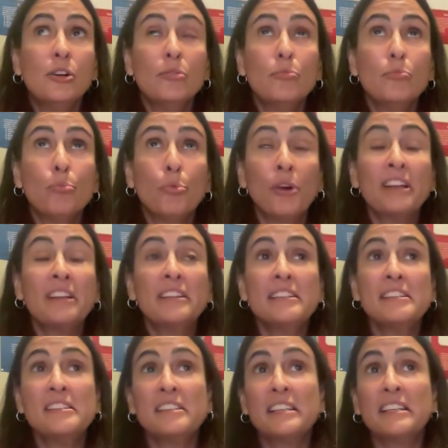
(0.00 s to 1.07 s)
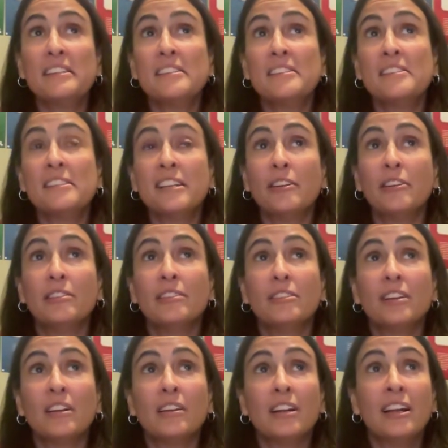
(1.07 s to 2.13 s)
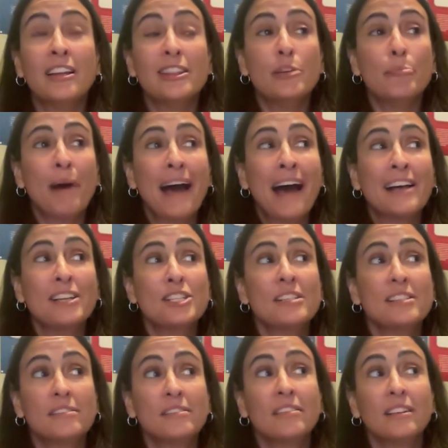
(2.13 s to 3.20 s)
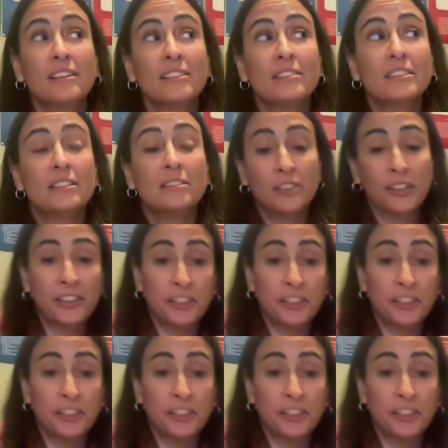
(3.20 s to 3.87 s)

bring these things that in the past, like